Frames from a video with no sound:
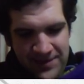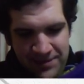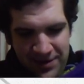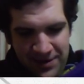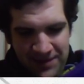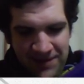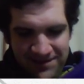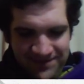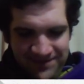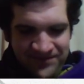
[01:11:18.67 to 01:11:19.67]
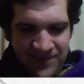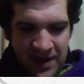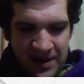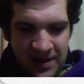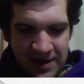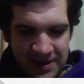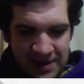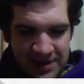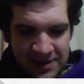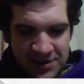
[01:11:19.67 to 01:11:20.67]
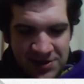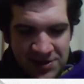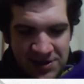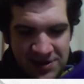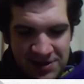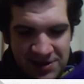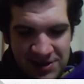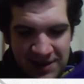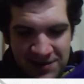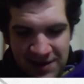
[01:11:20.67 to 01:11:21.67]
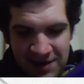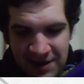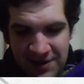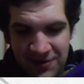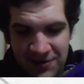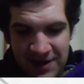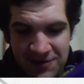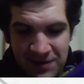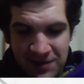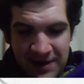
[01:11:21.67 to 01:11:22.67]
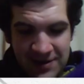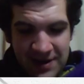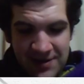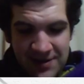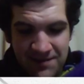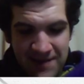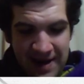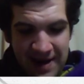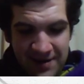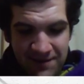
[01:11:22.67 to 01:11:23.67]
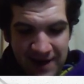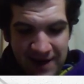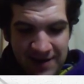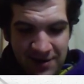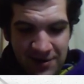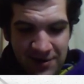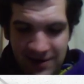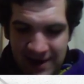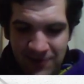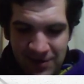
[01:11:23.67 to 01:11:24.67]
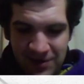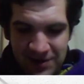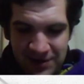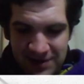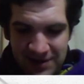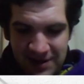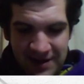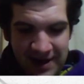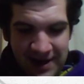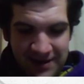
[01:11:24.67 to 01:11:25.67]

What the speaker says: Pardon me. Shalt think otherwise when thou hast a man of thine own, I warrant you, said the knight,